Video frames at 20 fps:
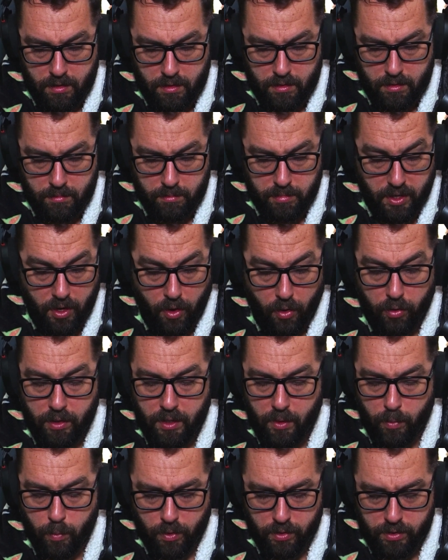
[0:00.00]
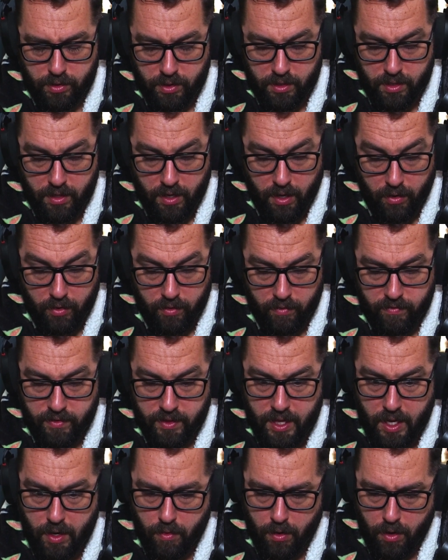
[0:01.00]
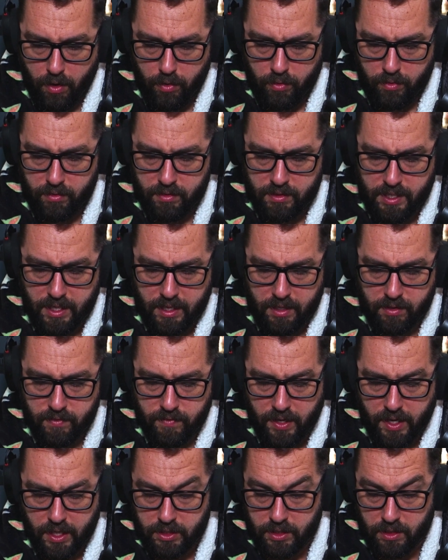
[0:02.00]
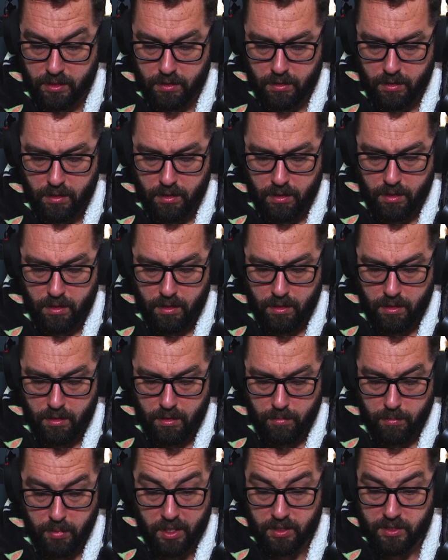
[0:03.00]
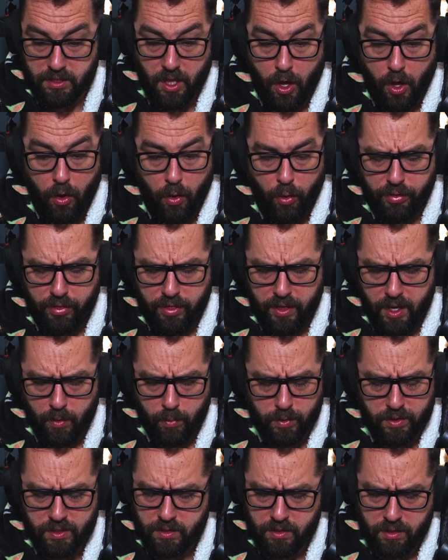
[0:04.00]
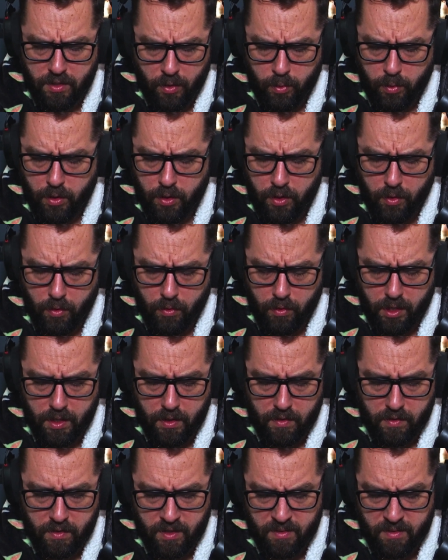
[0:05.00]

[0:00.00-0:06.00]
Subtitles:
but only wanted to know for their own satisfaction, because the whole thing was so curious.